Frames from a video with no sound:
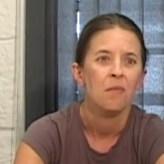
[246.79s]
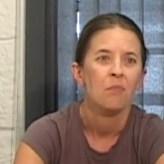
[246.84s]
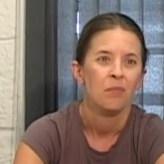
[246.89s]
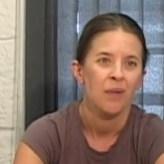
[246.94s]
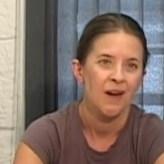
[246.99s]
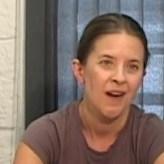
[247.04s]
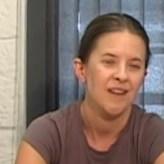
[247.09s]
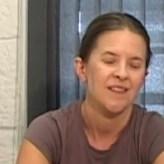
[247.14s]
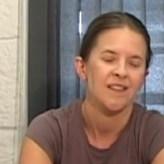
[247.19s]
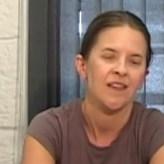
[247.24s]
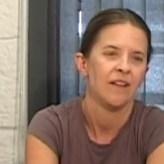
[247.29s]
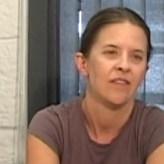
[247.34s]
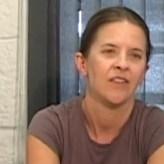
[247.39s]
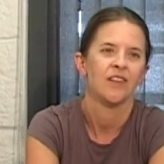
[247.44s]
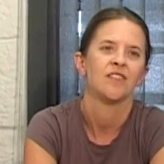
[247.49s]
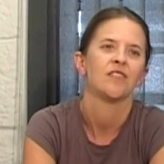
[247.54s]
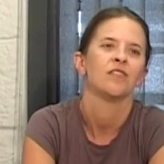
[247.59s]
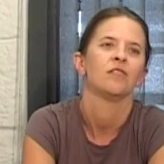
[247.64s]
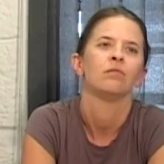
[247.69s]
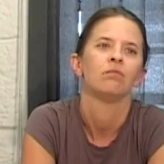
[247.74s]
plus having
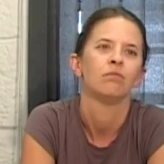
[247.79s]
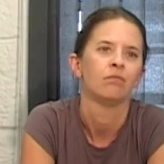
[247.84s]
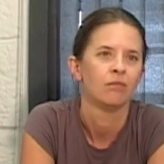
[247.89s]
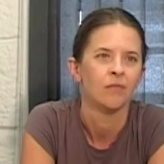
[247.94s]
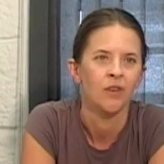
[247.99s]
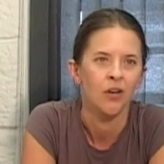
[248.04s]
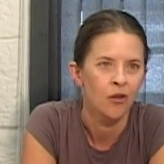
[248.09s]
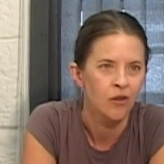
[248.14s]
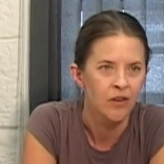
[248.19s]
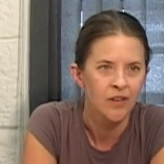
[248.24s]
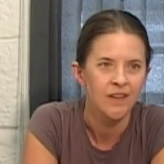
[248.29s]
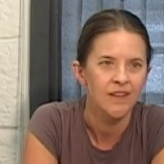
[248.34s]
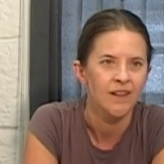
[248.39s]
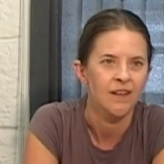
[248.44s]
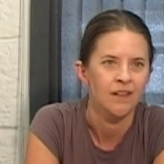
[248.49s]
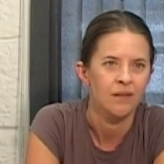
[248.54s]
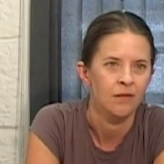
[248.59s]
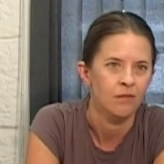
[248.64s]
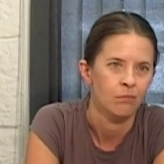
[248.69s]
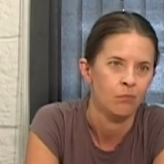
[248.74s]
to learn it
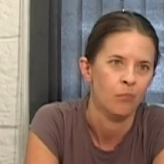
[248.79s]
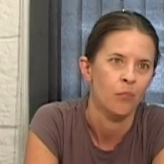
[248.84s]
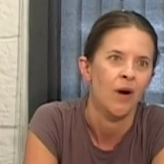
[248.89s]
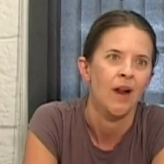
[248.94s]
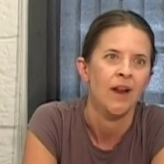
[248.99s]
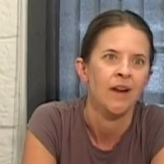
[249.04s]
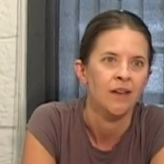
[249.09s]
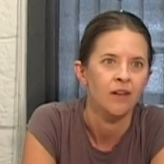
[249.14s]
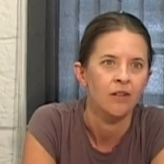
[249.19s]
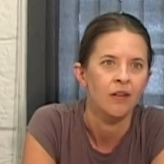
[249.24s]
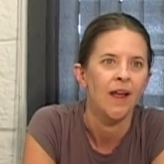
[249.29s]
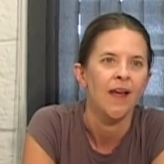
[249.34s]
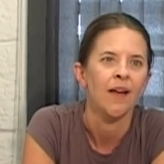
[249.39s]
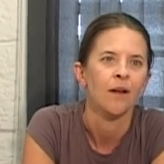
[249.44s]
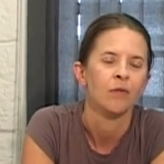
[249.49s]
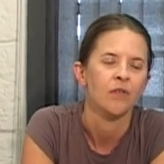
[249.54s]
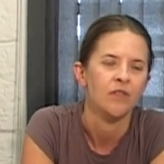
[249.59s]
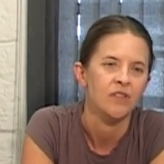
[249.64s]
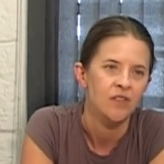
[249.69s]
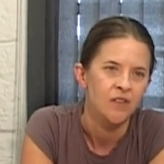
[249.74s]
in a brand new
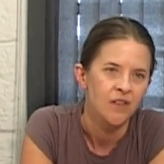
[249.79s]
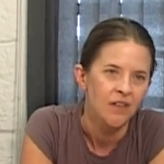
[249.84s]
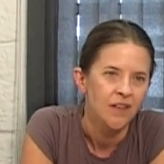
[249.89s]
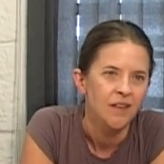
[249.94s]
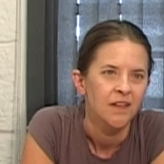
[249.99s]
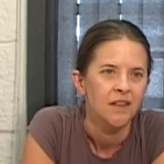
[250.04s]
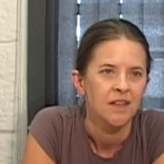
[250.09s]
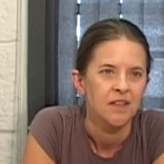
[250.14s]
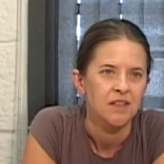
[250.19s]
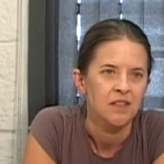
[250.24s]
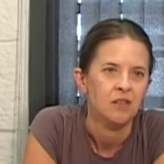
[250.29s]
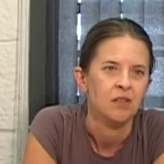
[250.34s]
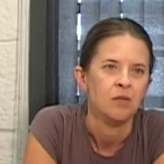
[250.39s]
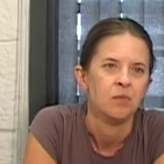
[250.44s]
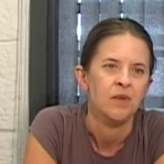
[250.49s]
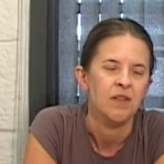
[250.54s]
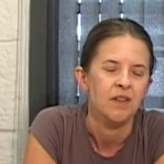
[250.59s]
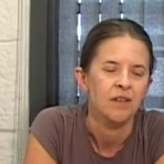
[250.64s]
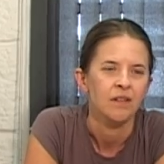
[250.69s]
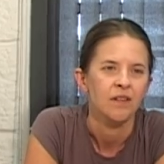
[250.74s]
language. Is going to
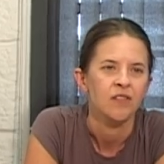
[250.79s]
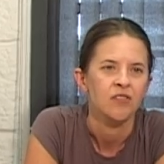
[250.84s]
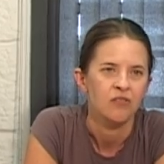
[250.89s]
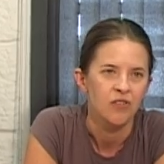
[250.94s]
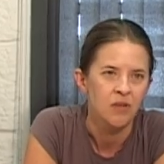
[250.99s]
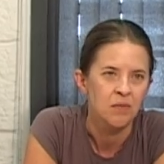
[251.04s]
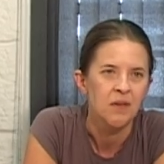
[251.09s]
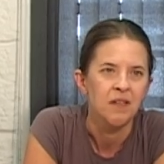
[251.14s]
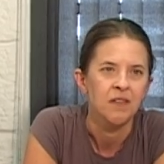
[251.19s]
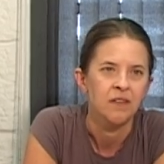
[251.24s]
be extremely